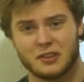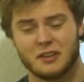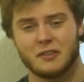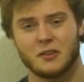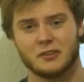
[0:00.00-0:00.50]

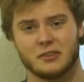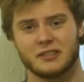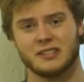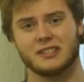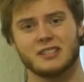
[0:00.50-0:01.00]
if you're
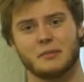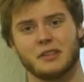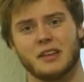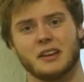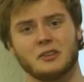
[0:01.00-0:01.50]
interested in something
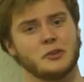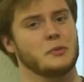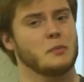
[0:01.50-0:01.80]
that can do